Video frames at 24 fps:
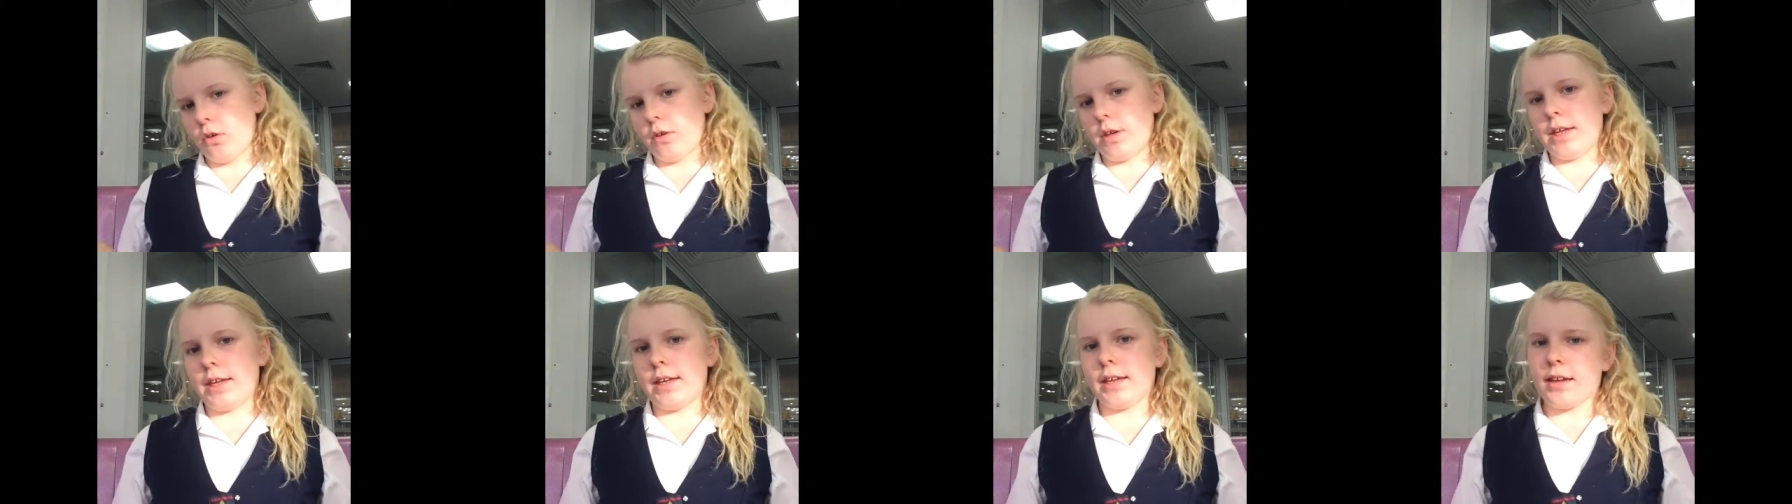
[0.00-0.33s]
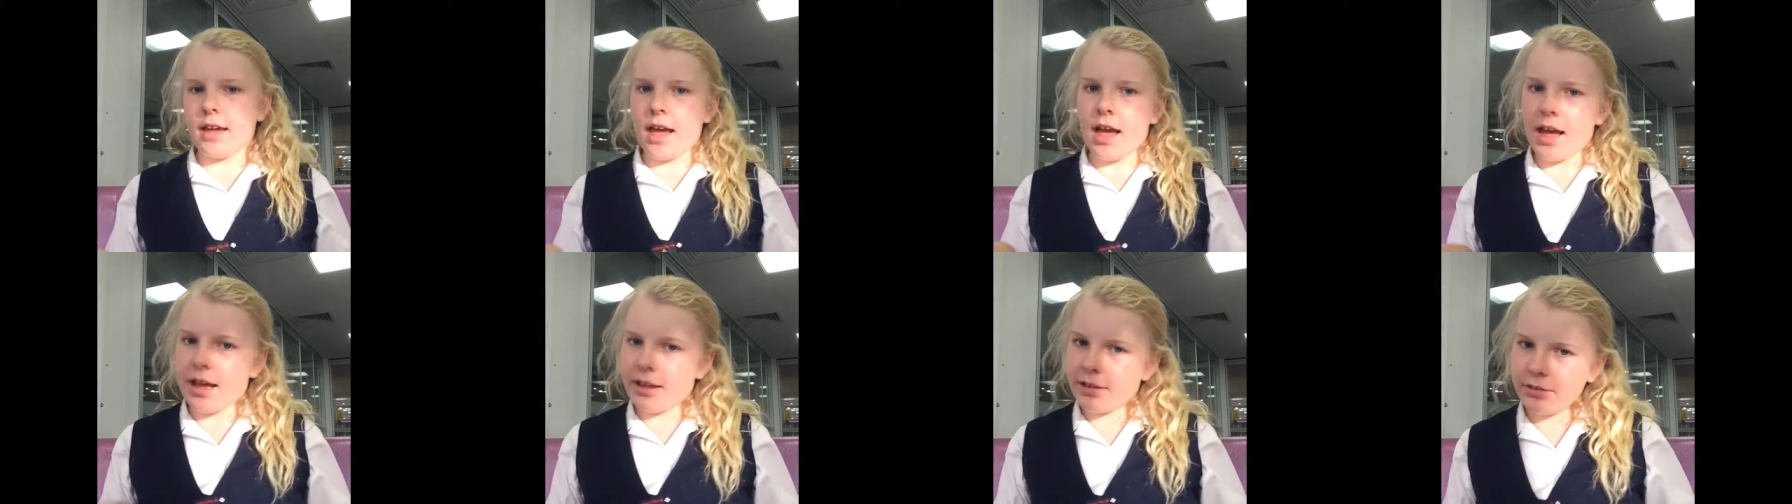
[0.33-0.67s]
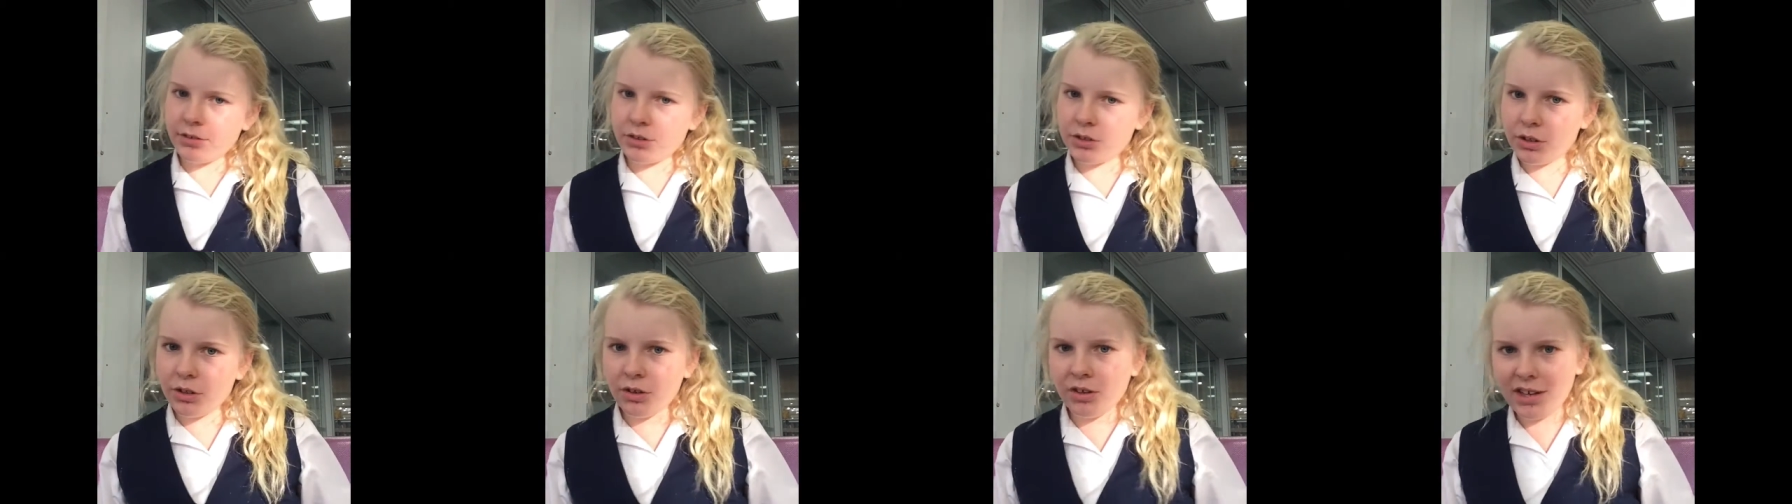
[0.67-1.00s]
like
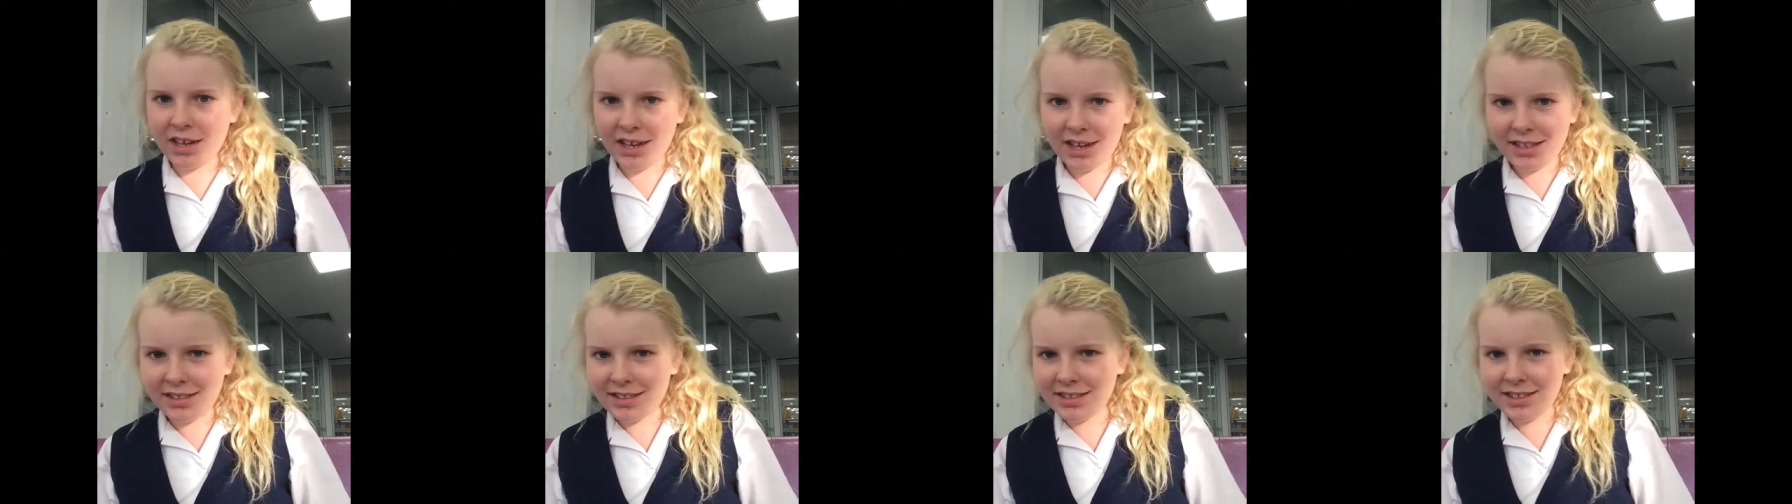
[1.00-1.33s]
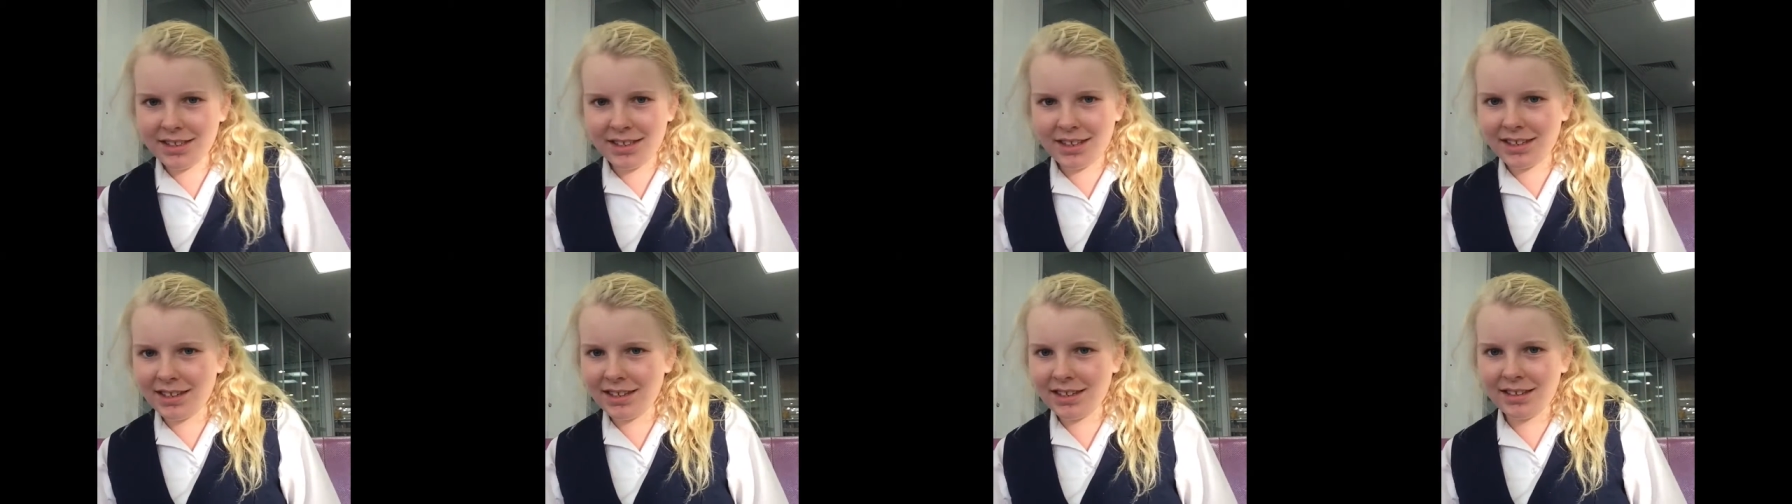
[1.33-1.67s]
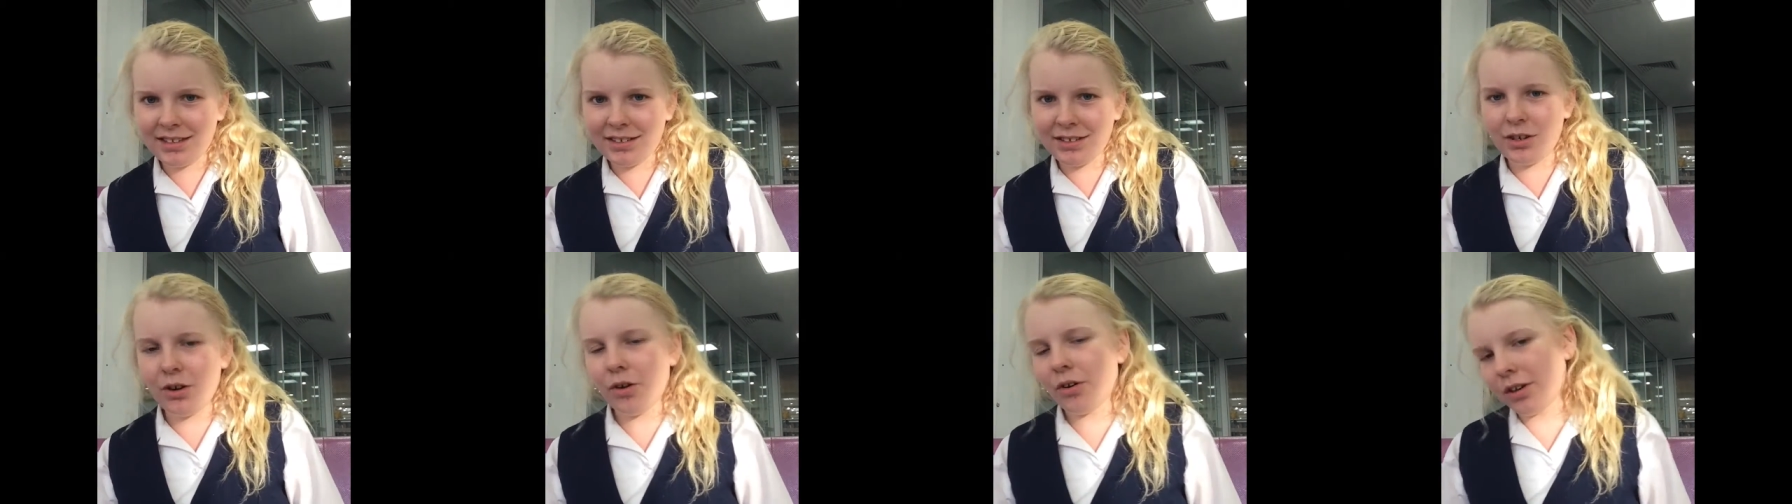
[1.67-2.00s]
under
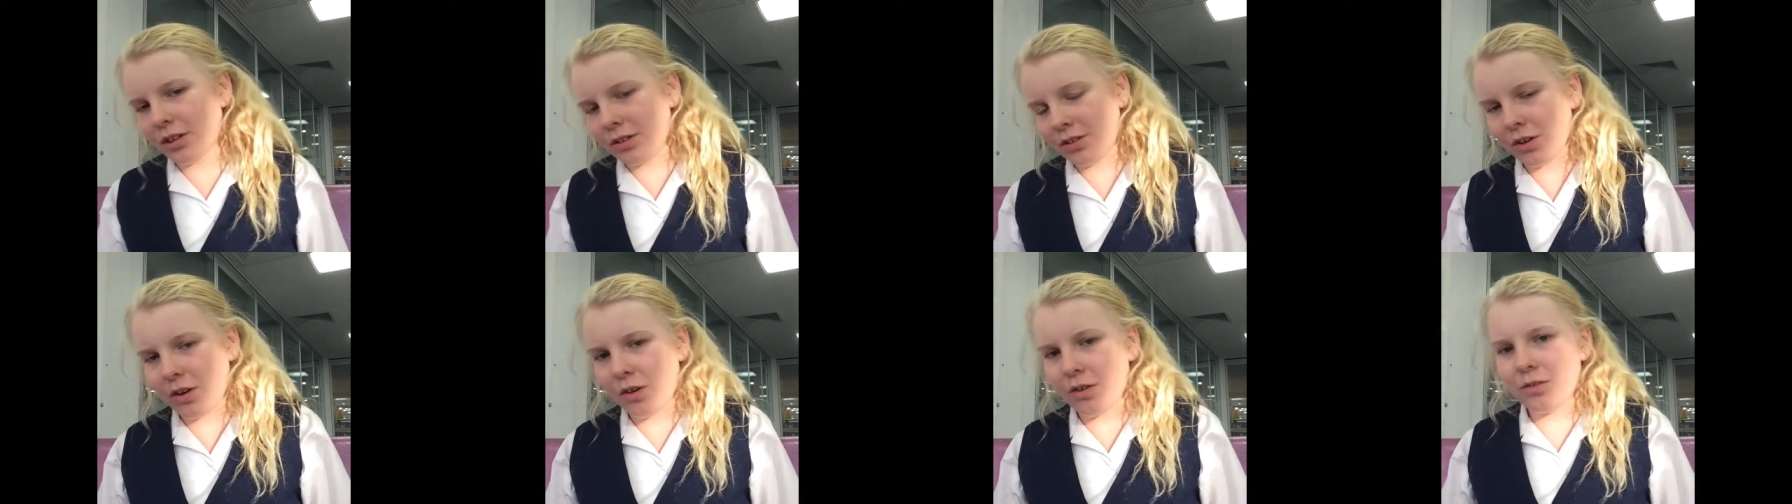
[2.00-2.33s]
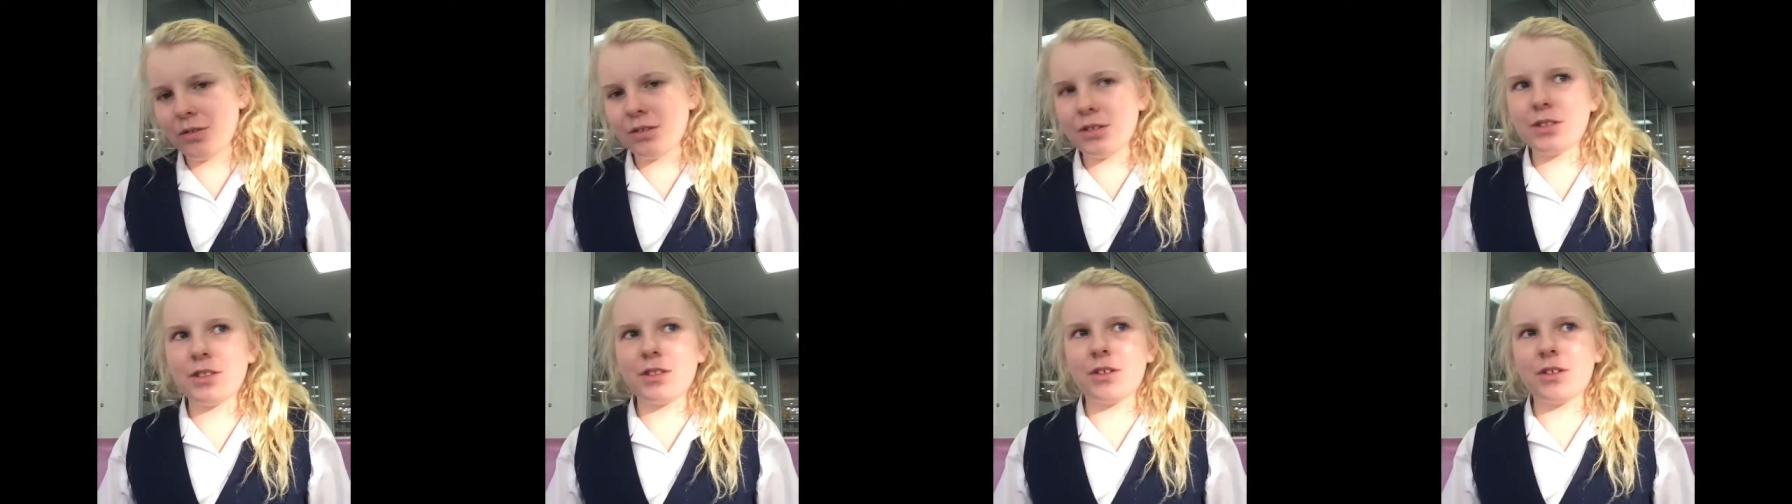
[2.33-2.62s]
18, not adults.